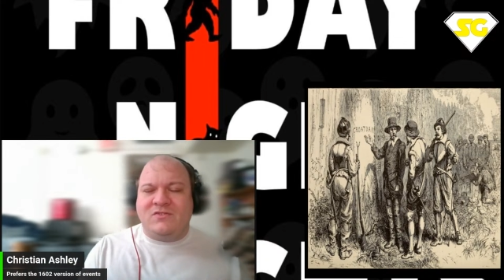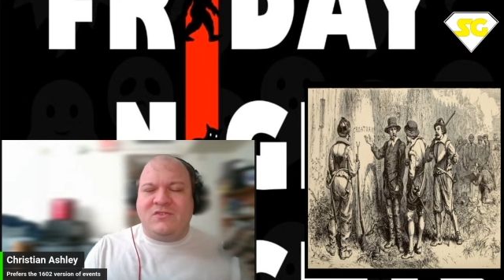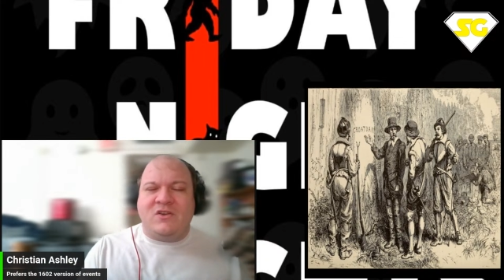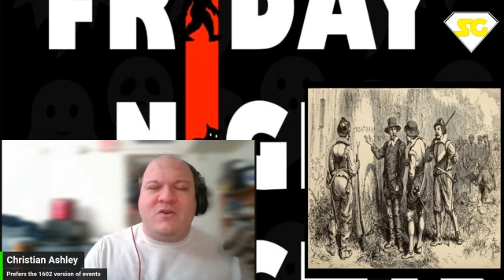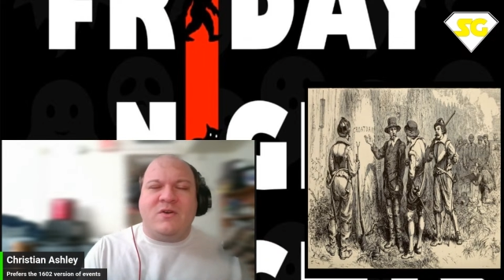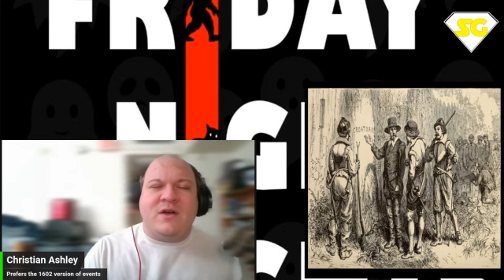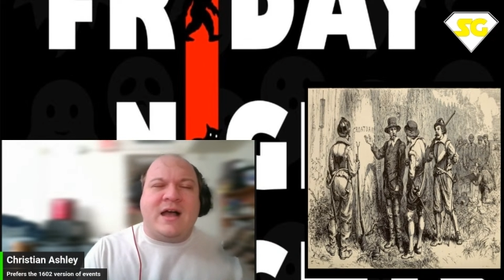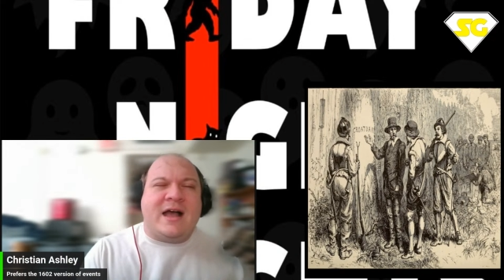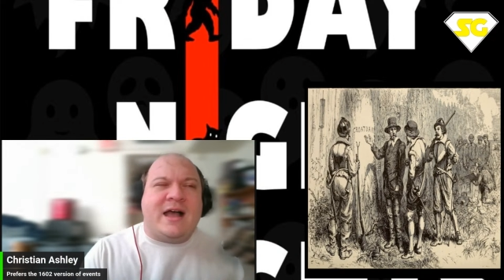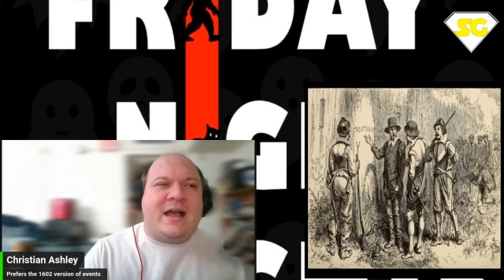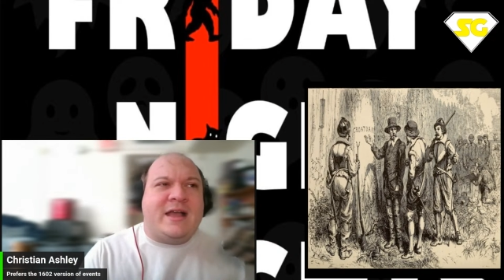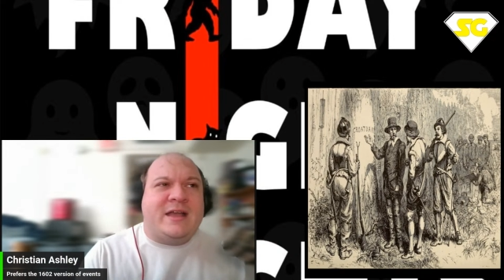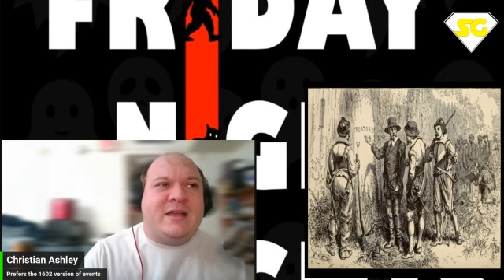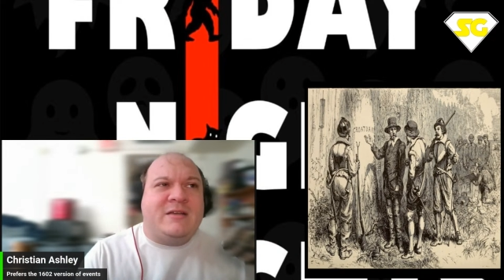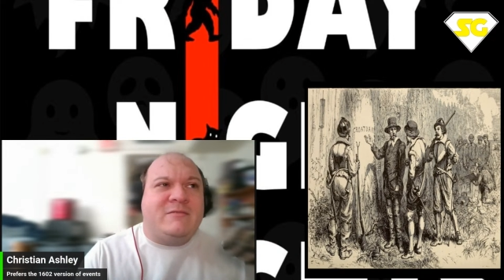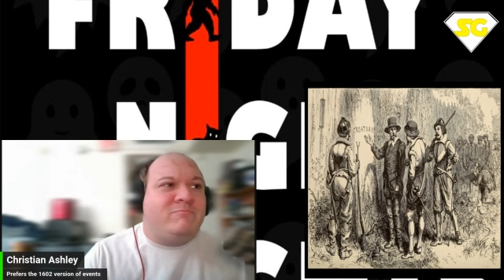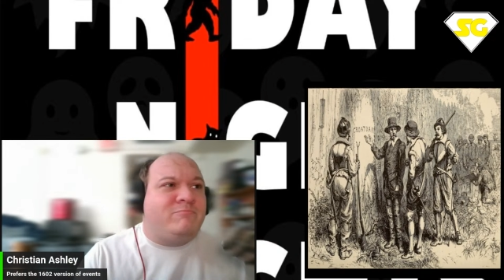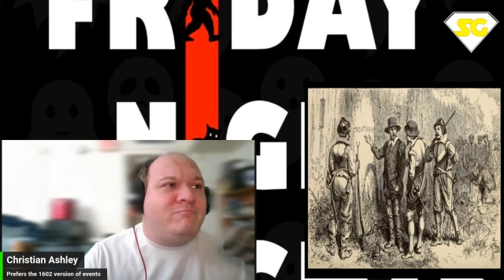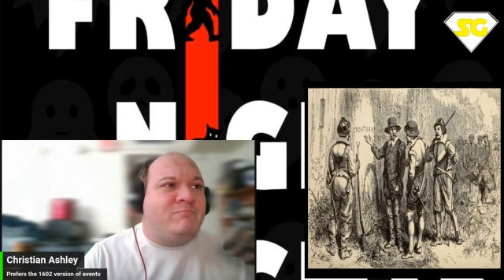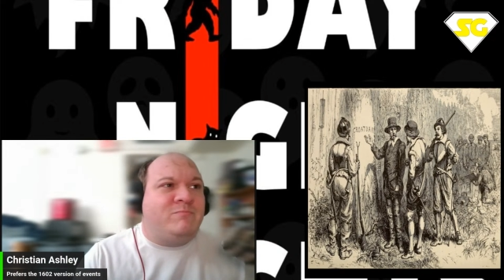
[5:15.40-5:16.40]
So
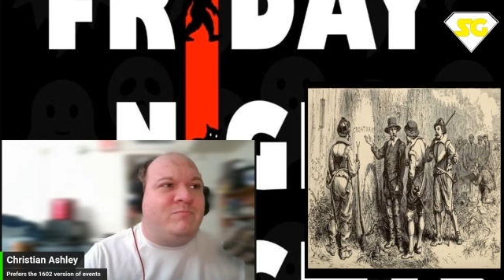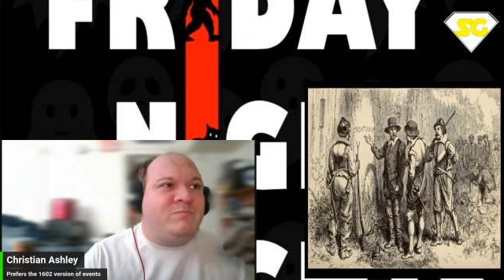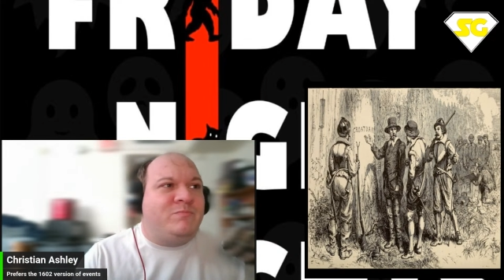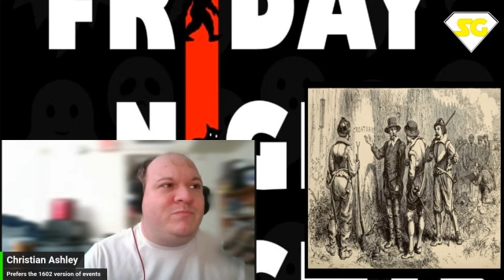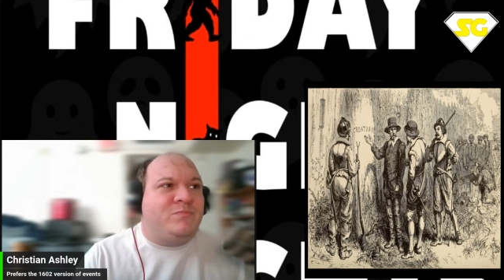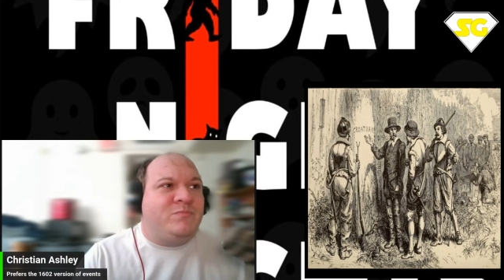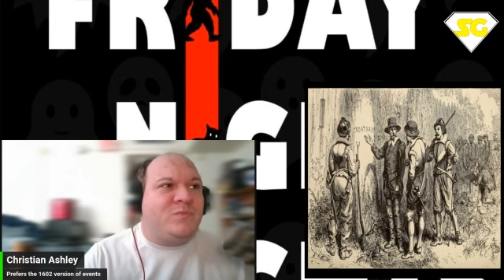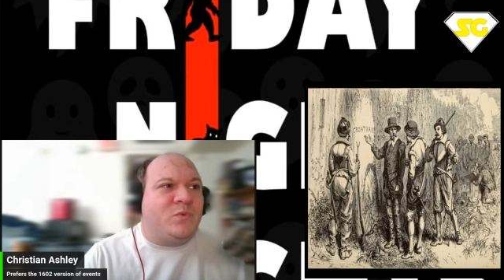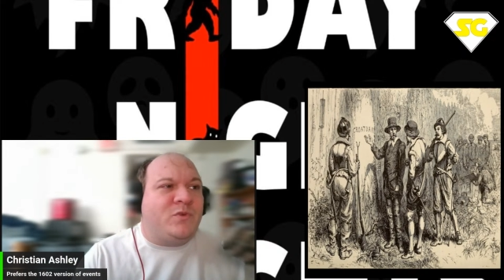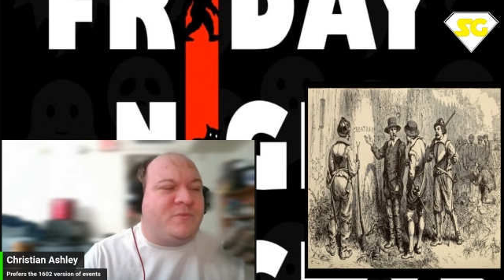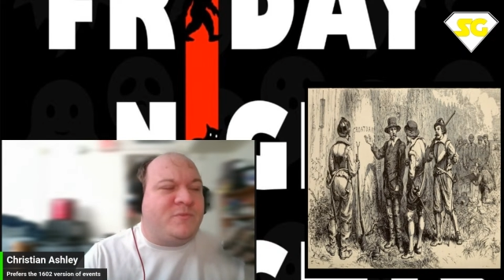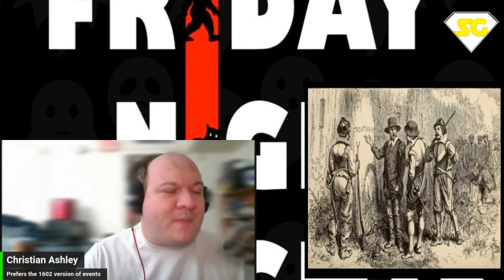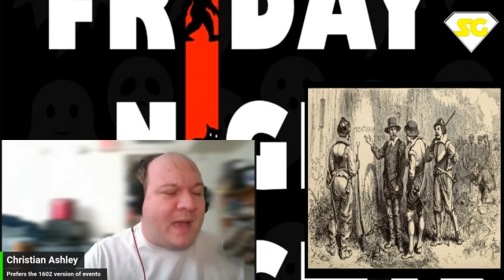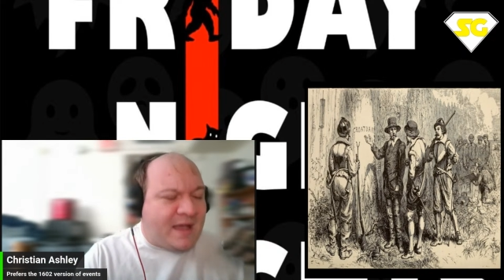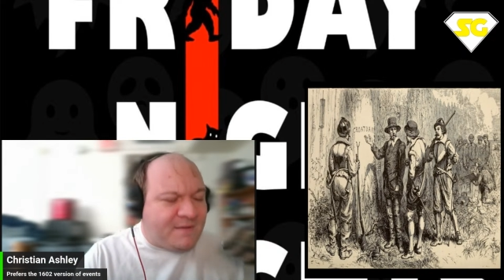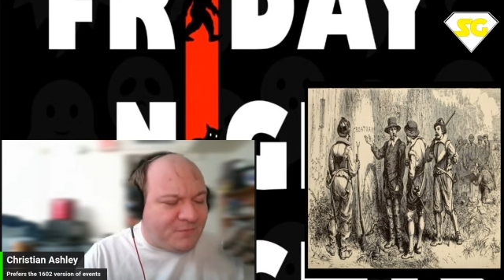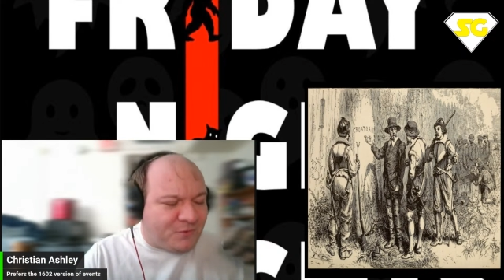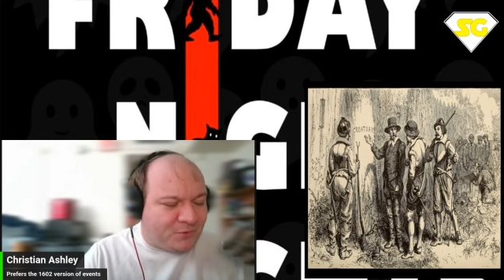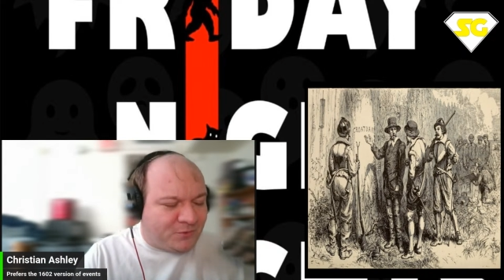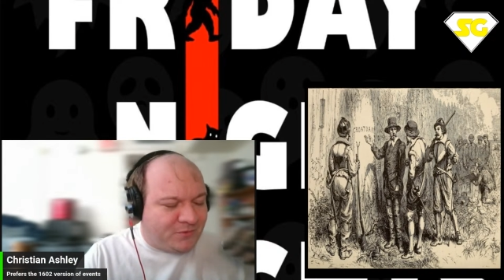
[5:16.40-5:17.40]
I was
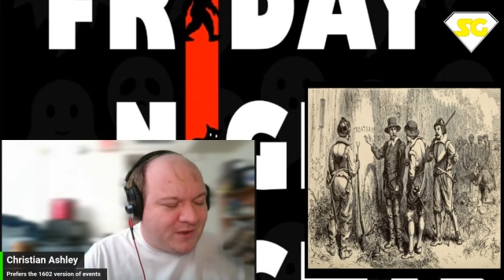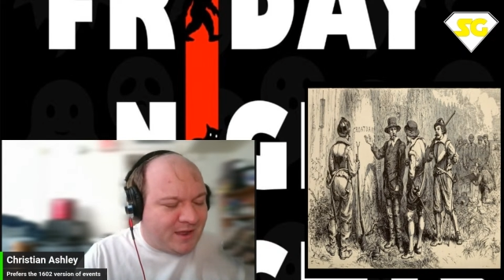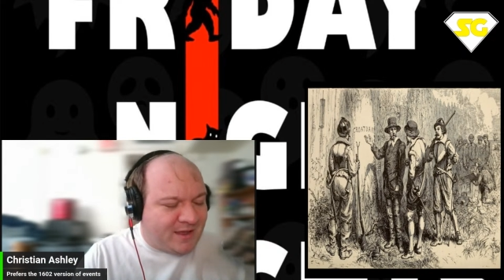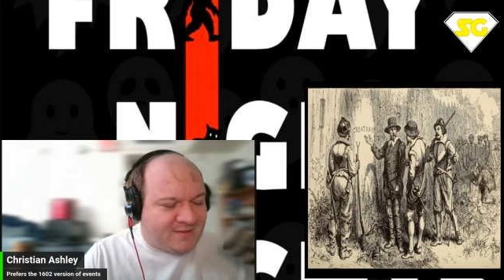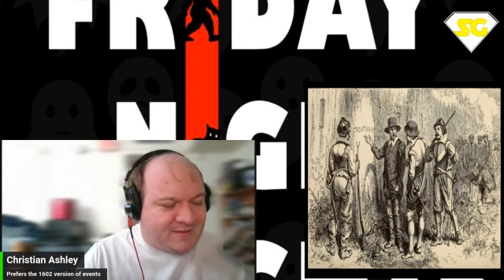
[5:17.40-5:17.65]
baffled